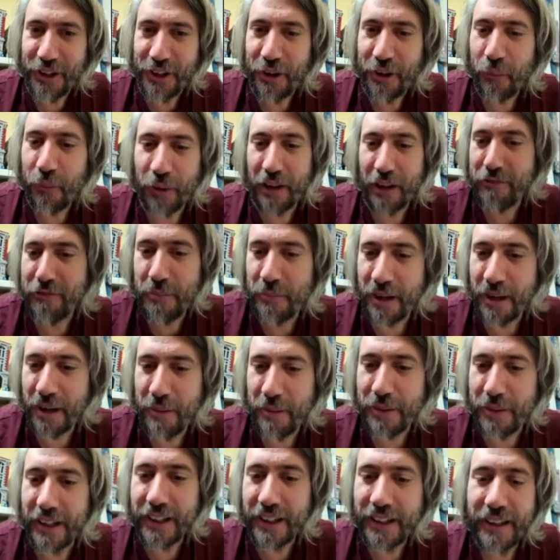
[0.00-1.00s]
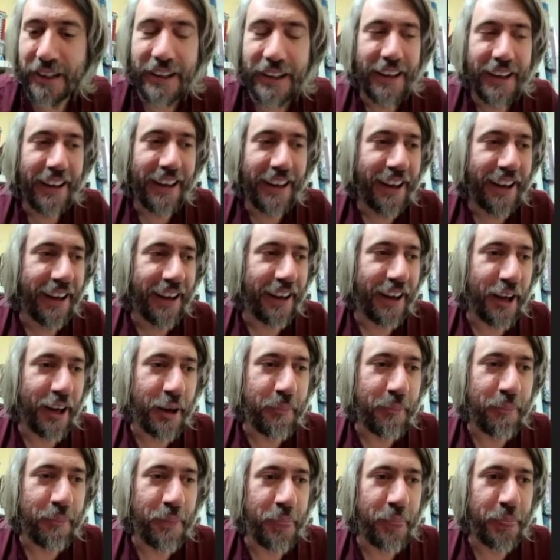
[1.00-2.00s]
Mm. know whatever it might be
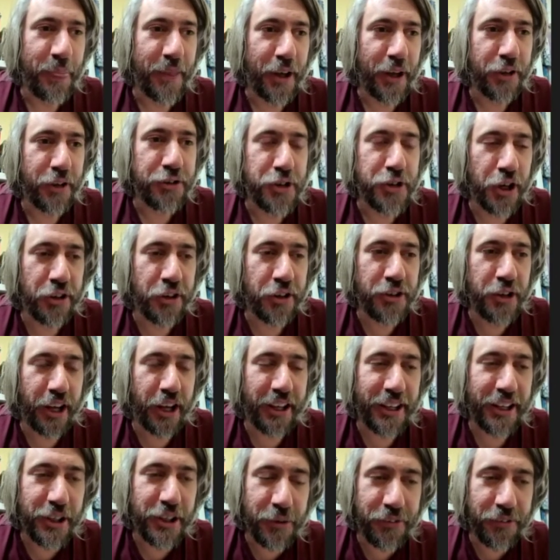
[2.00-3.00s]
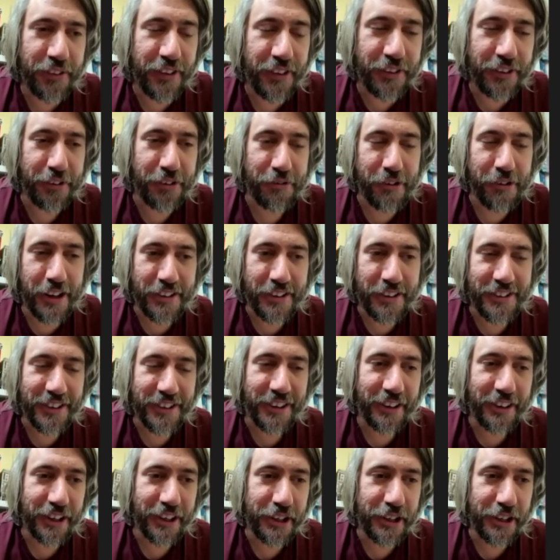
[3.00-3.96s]
um, and and i use these threads to kind of